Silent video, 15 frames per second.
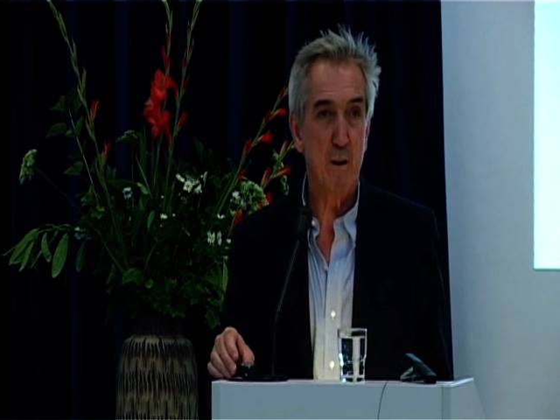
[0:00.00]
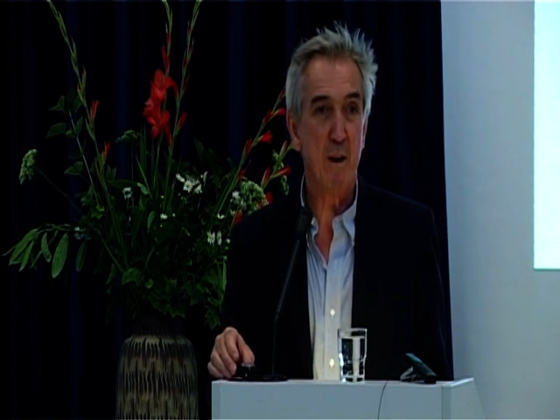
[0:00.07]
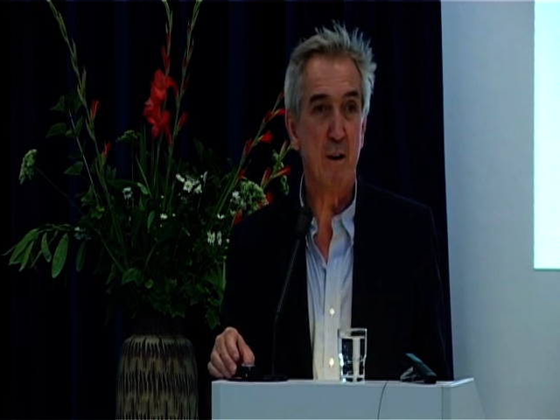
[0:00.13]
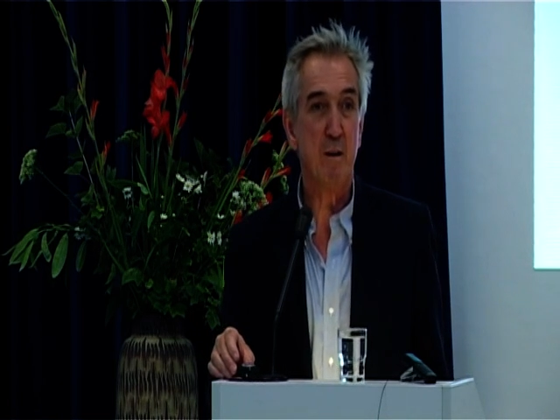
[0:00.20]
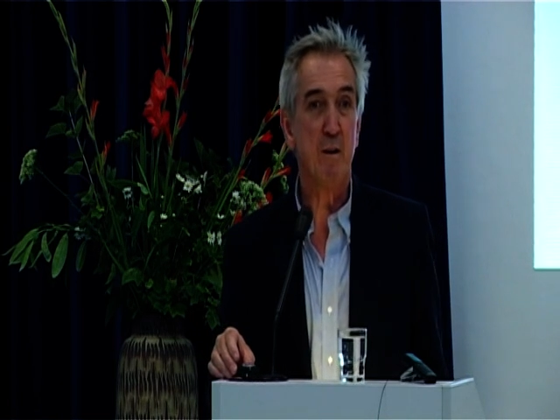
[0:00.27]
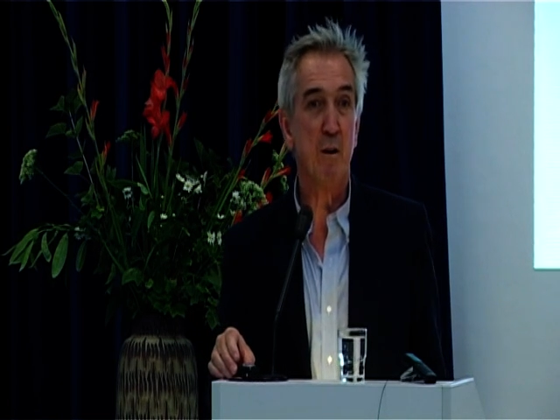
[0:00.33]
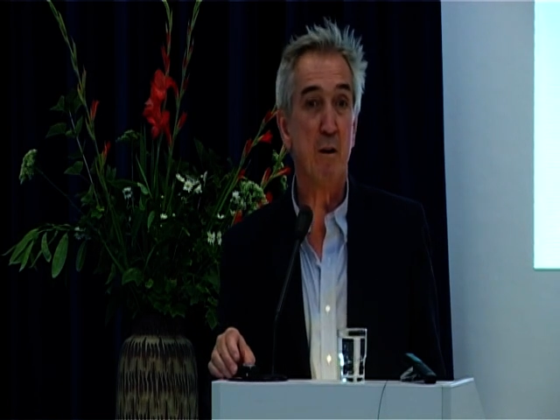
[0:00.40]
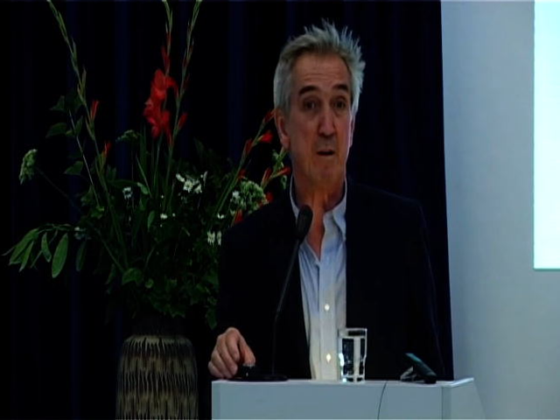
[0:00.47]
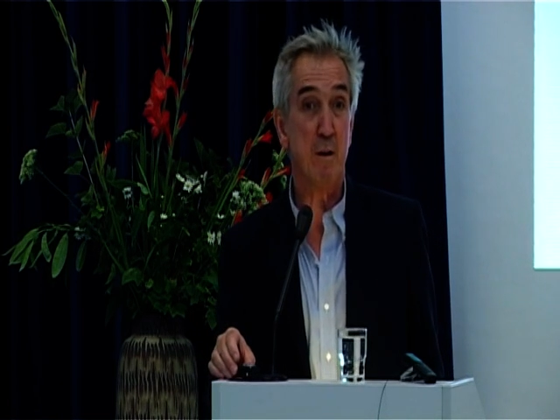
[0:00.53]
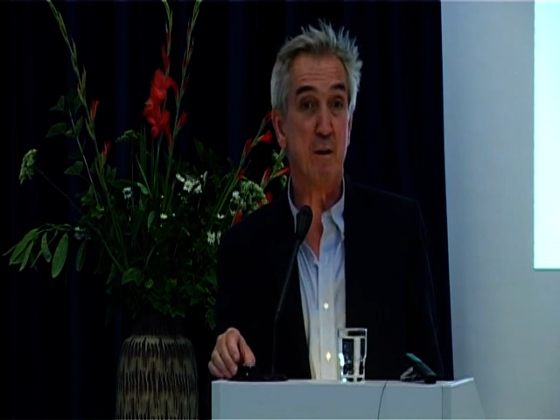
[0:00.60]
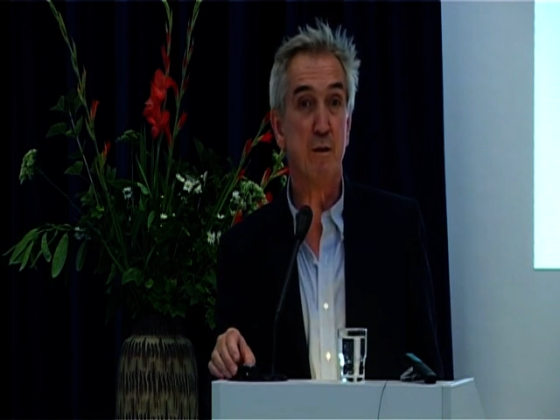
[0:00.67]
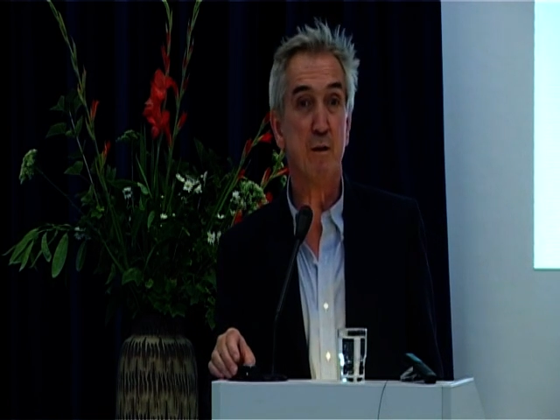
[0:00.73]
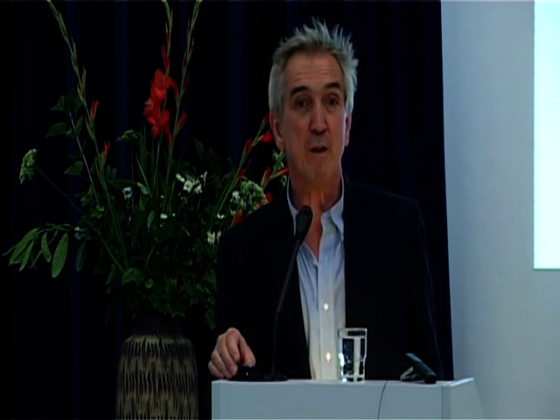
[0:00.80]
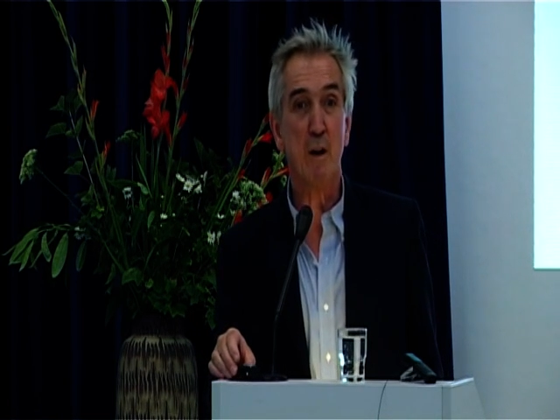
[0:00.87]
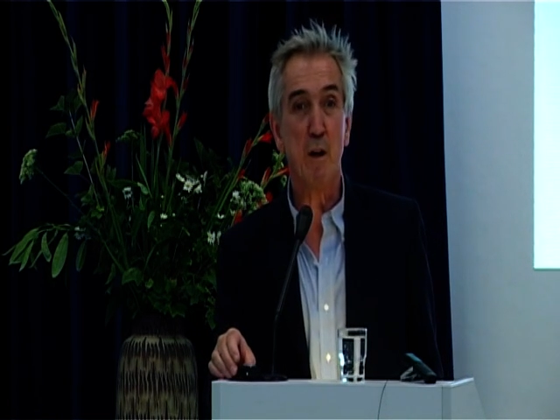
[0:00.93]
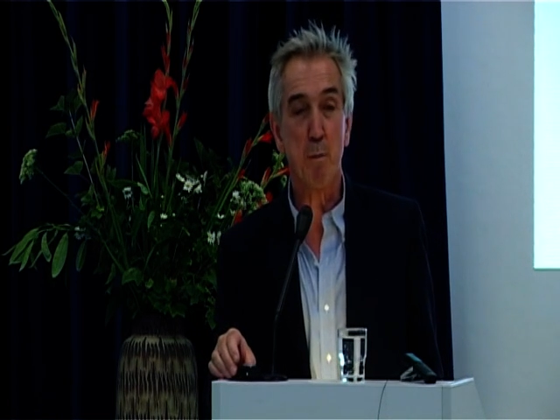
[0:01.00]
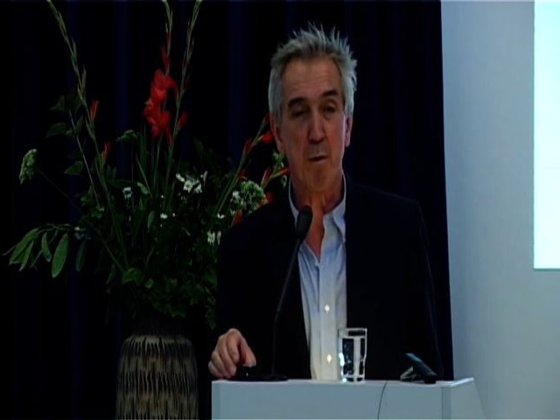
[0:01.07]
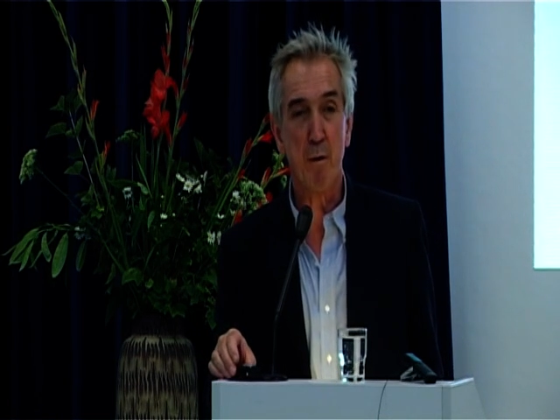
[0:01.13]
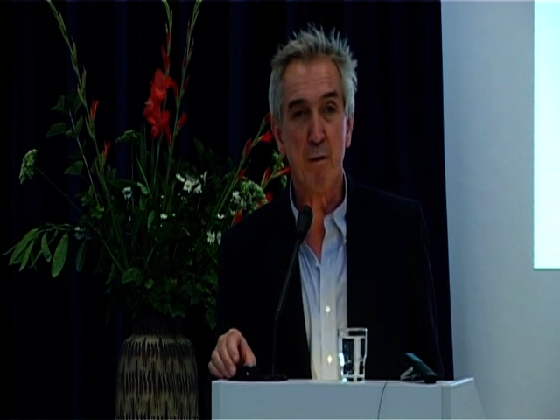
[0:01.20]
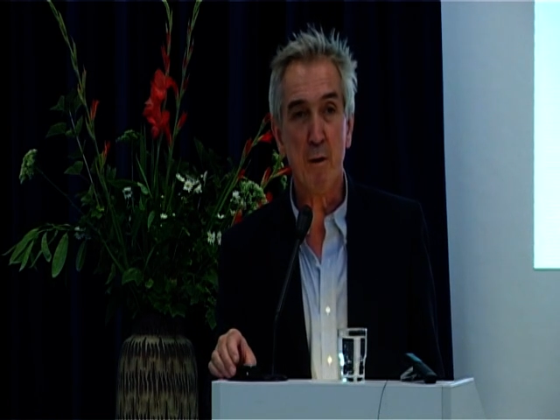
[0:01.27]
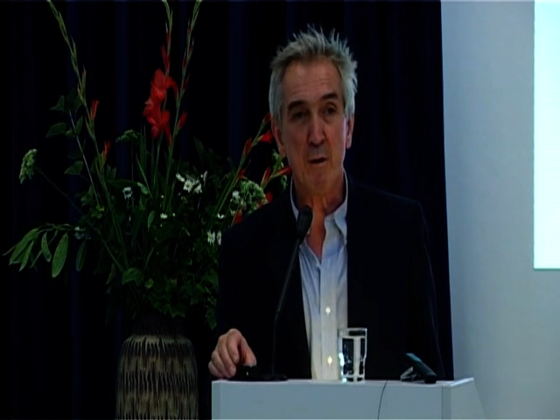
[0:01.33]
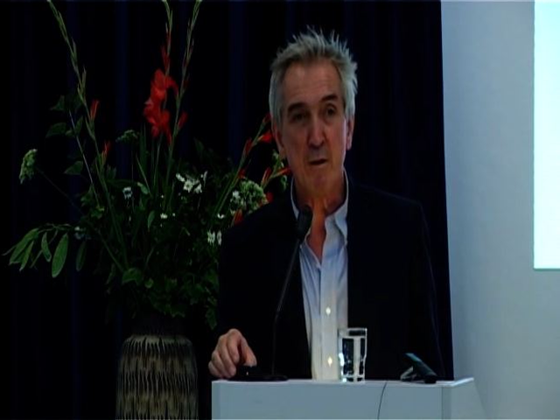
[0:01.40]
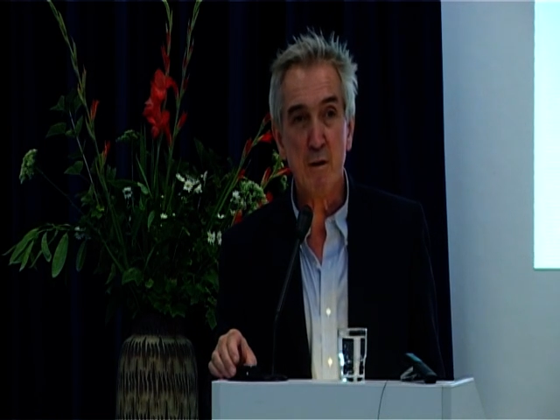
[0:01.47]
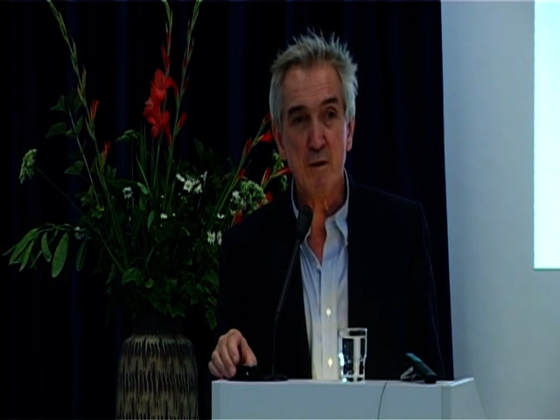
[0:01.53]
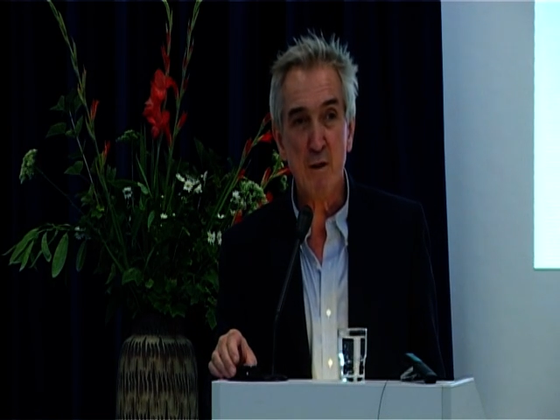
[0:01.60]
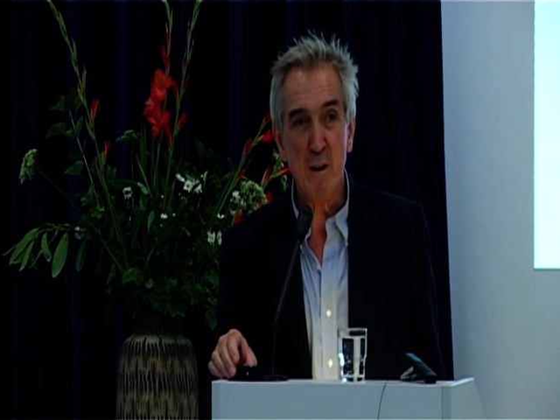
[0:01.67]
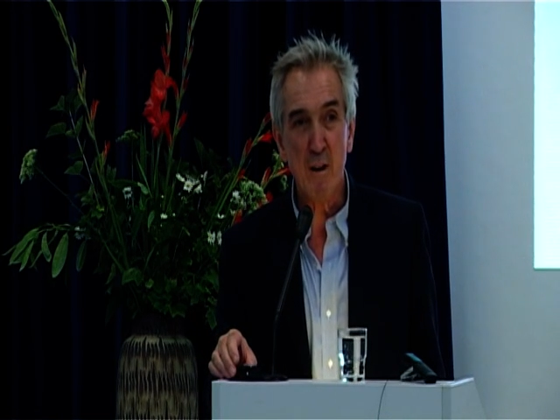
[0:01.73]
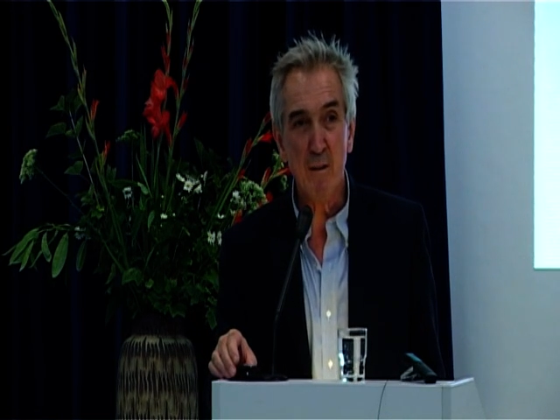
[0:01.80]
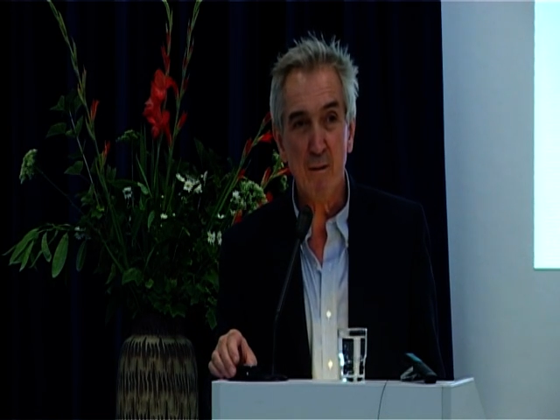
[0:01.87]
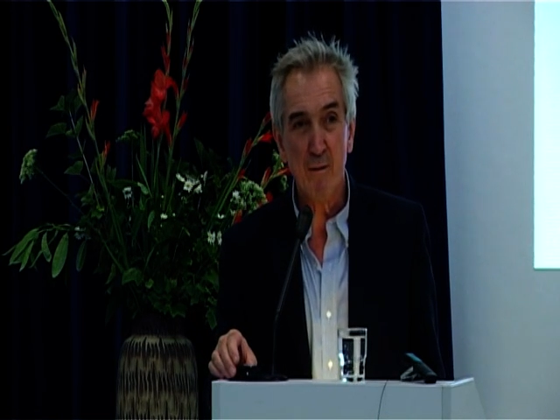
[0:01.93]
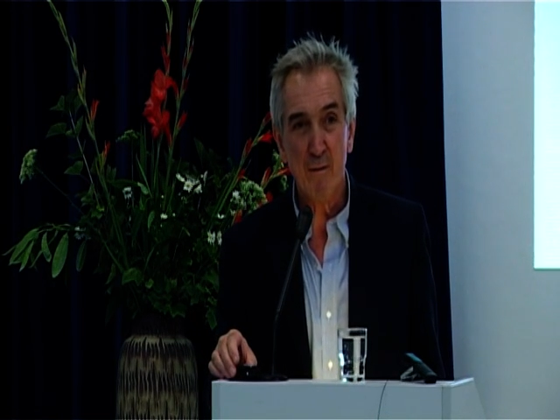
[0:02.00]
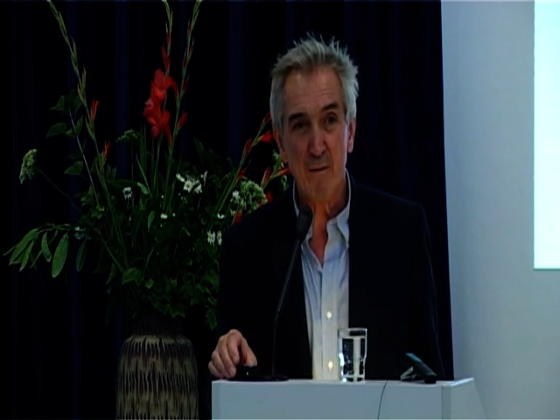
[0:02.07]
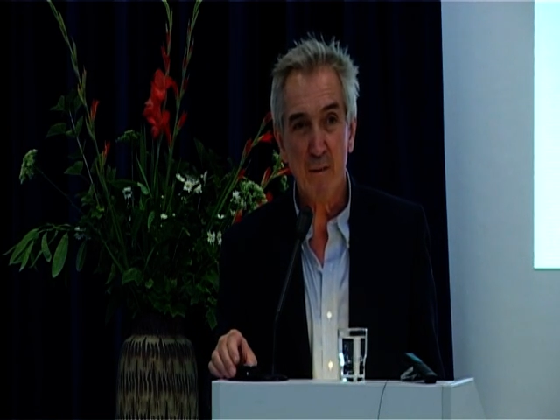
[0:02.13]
It targets psychopathology,